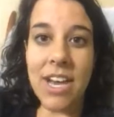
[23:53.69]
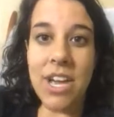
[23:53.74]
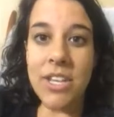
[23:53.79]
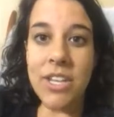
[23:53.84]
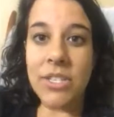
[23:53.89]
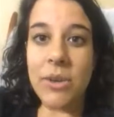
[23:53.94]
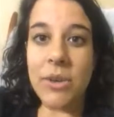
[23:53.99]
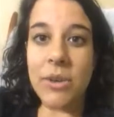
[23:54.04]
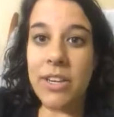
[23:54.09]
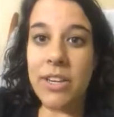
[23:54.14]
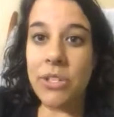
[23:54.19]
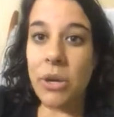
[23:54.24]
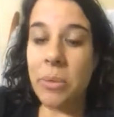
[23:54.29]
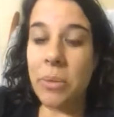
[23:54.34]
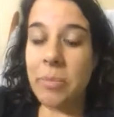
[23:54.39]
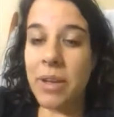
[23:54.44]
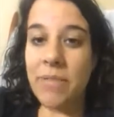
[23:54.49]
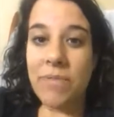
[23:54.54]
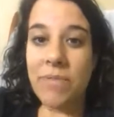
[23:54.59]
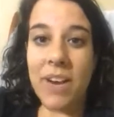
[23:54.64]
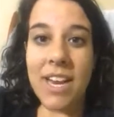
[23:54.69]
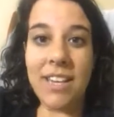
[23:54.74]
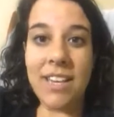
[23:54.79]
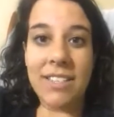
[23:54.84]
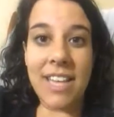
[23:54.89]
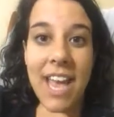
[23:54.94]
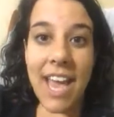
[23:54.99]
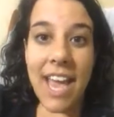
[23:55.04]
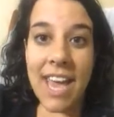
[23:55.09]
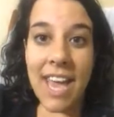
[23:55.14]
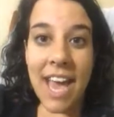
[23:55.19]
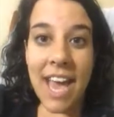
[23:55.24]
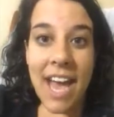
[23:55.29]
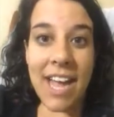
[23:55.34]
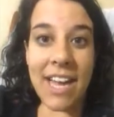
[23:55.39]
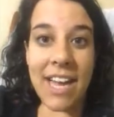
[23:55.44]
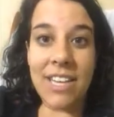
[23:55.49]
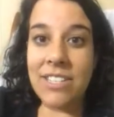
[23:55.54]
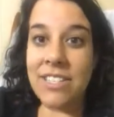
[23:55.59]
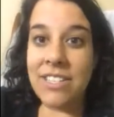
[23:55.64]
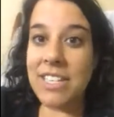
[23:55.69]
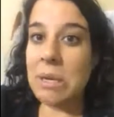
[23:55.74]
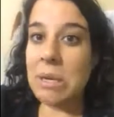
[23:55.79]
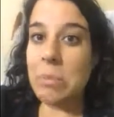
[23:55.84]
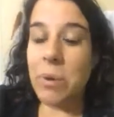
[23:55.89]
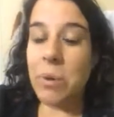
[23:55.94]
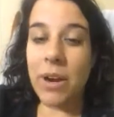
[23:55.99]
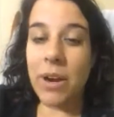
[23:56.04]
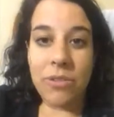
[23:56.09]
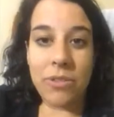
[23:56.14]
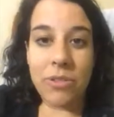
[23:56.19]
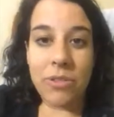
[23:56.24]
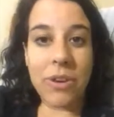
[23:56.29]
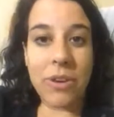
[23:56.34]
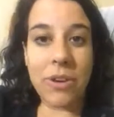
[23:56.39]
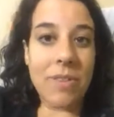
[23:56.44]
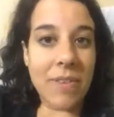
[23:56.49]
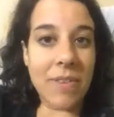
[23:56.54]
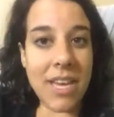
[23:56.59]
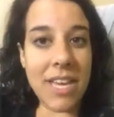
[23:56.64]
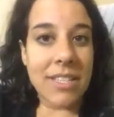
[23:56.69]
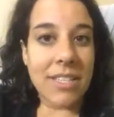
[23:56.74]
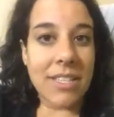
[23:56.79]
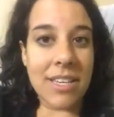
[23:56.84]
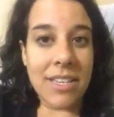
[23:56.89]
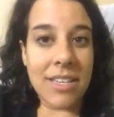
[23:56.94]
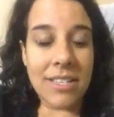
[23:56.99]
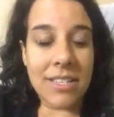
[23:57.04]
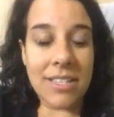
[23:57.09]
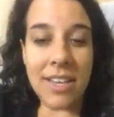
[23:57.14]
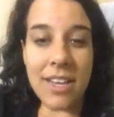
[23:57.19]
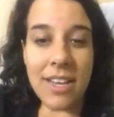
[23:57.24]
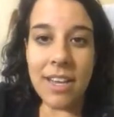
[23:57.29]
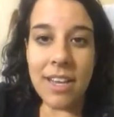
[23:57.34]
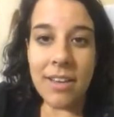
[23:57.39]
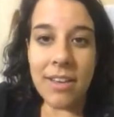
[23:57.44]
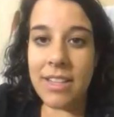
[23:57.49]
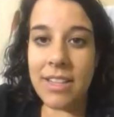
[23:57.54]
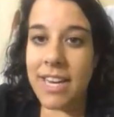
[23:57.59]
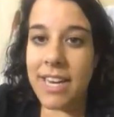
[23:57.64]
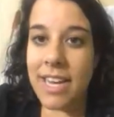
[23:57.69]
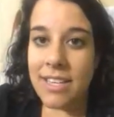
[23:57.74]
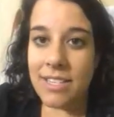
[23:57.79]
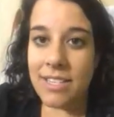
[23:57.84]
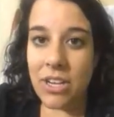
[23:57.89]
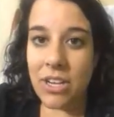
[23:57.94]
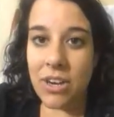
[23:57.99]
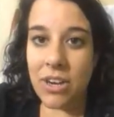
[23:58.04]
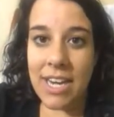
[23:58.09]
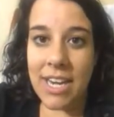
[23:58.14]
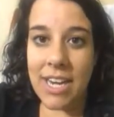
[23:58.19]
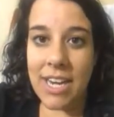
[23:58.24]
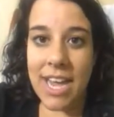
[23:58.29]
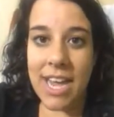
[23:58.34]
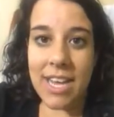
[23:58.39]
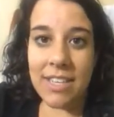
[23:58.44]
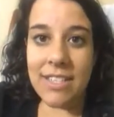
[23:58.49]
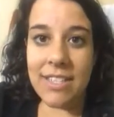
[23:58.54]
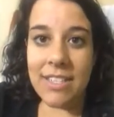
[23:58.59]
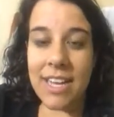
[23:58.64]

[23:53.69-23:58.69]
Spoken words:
So I told my friends, hey, I just need to borrow 30 faces in the next 30 days.